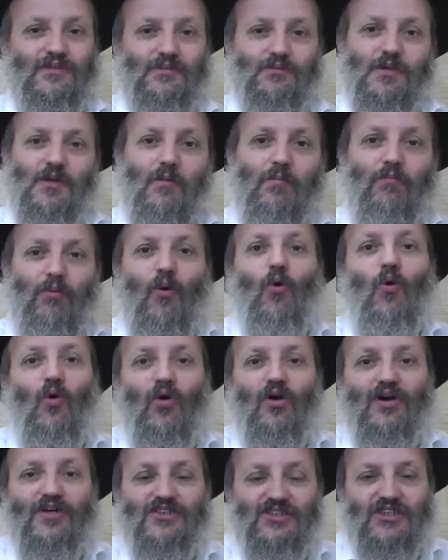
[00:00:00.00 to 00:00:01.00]
being
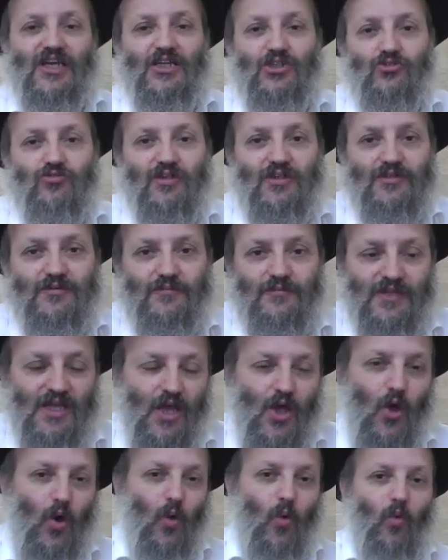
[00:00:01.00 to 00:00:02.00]
poor, etc.
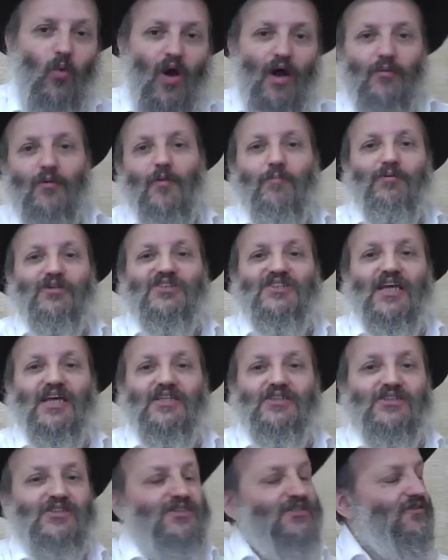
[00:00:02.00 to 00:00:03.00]
One
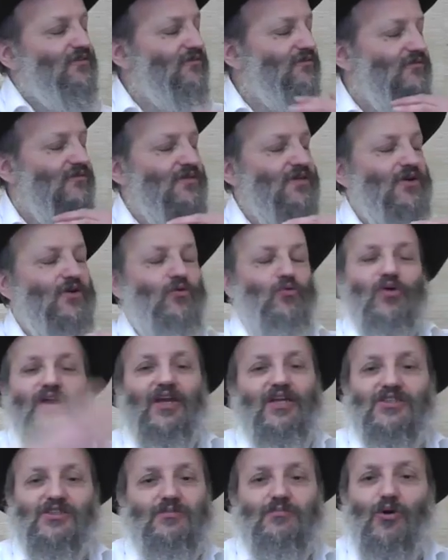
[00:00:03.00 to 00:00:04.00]
represents the
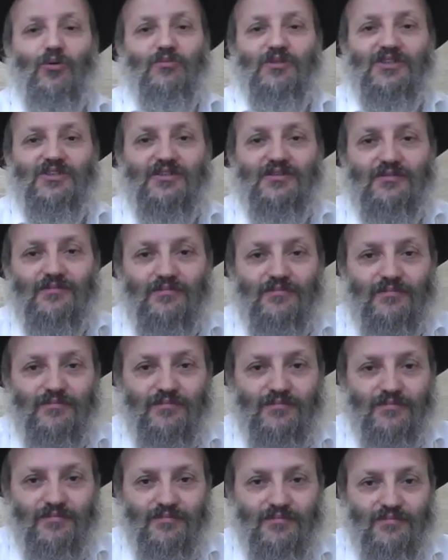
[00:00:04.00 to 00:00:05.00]
greatest moments.
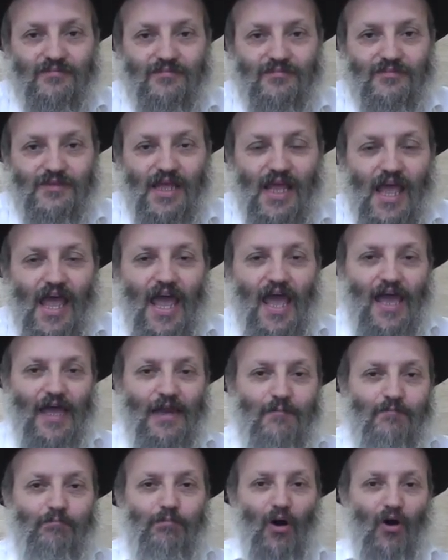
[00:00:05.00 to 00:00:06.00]

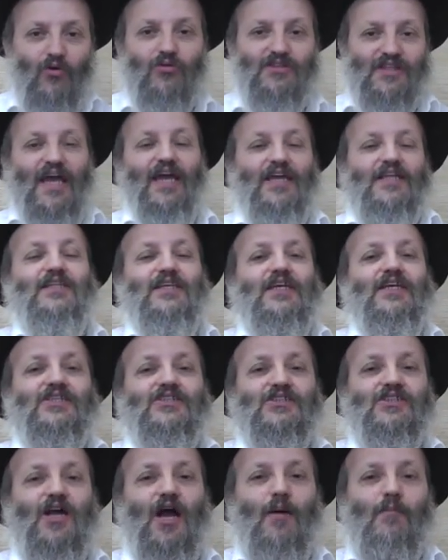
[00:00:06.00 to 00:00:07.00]
And both
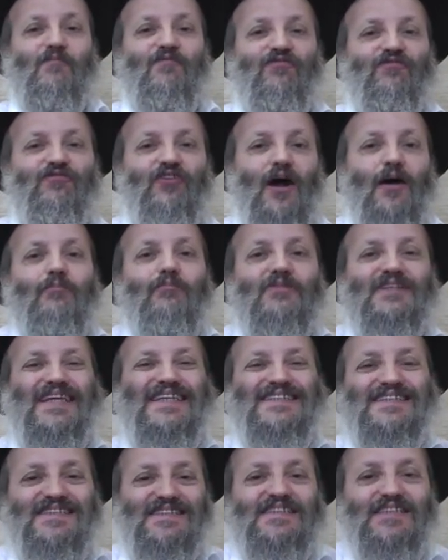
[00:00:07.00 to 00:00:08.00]
ideas come from the
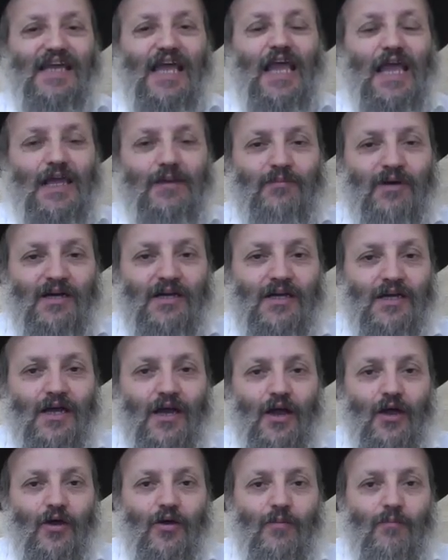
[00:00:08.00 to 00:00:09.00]
same
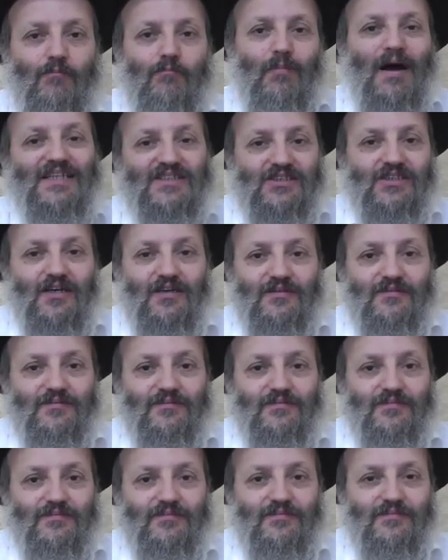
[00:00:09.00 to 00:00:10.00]
matzah.
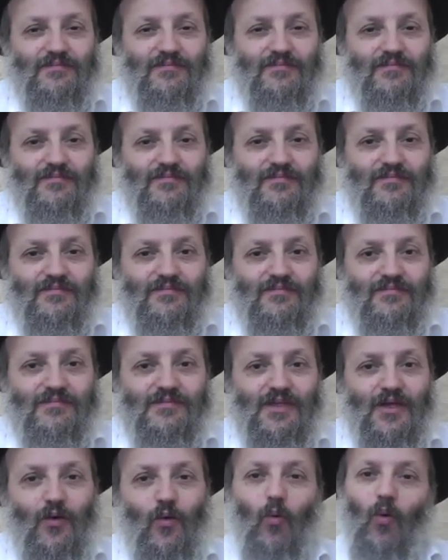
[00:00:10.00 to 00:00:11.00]

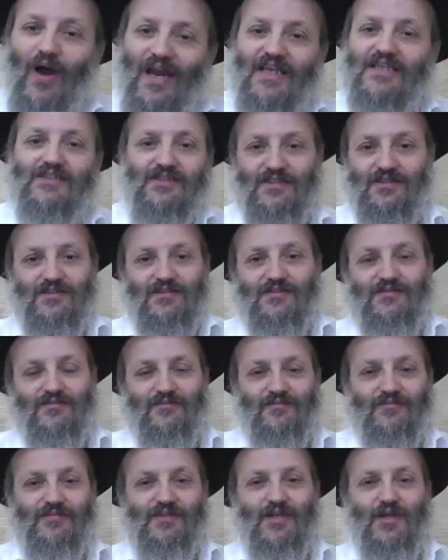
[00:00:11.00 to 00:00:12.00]
What is it?
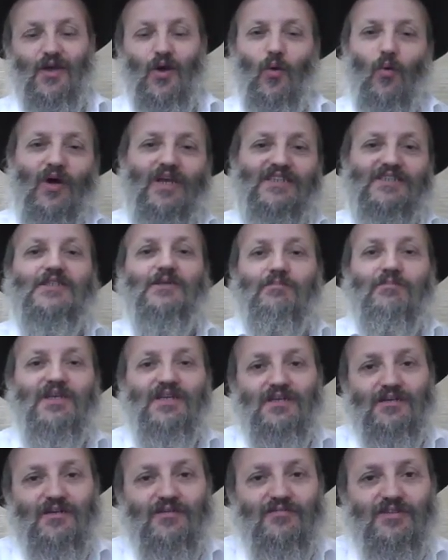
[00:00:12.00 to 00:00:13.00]
What is the
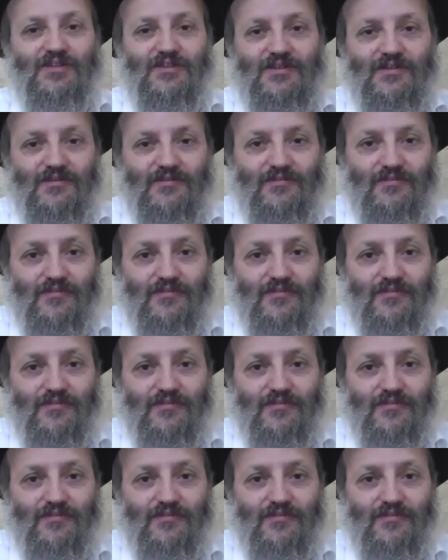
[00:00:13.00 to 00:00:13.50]
meaning of it?